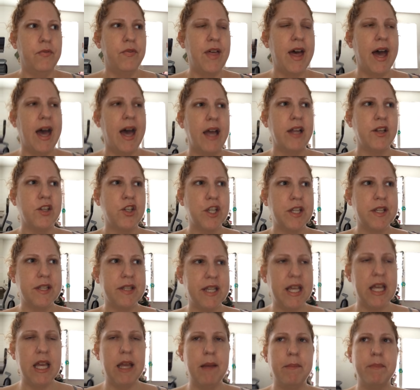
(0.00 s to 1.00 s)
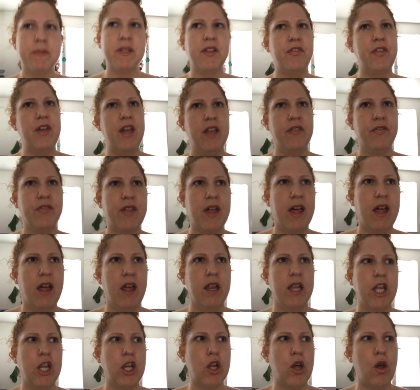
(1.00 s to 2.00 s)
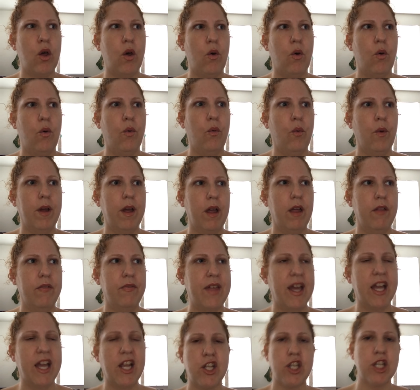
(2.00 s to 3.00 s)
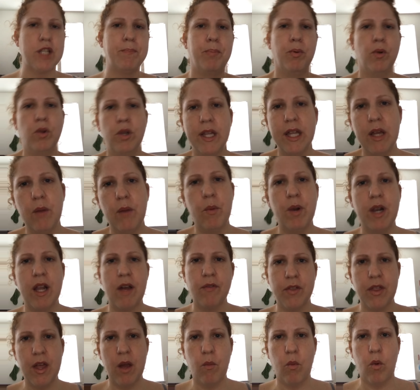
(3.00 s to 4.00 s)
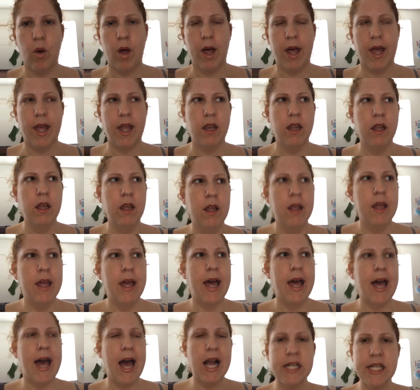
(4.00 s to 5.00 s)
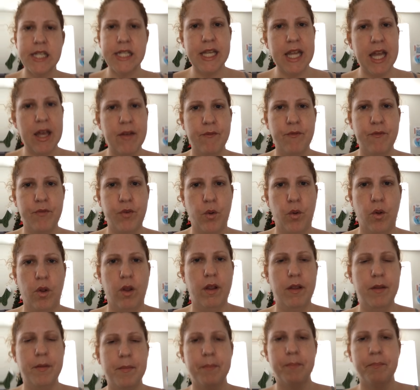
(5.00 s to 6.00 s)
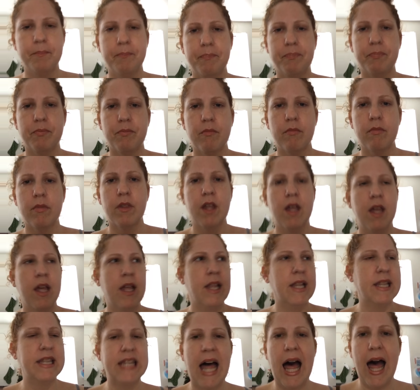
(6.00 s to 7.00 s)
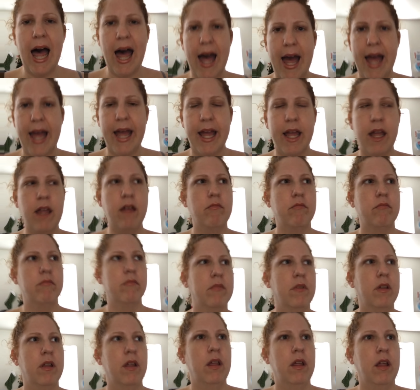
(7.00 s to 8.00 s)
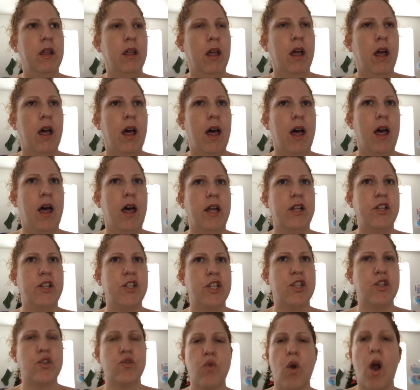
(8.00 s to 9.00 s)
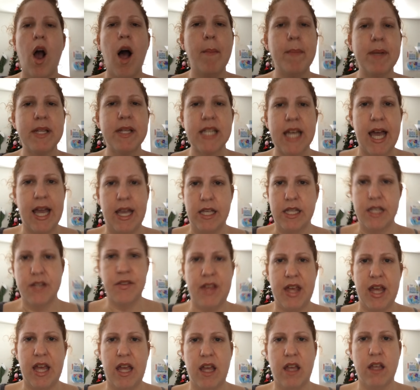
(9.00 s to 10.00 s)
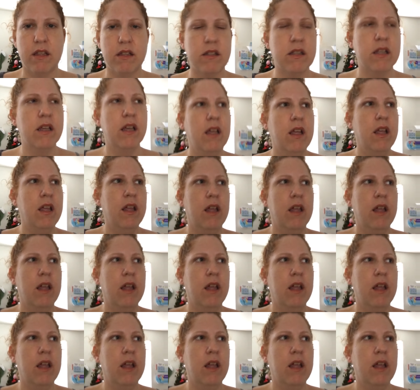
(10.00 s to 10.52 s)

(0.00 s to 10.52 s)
that just seem to think that, you know, they could just bully whenever they want, act a damn fool, lie, just dramatize things,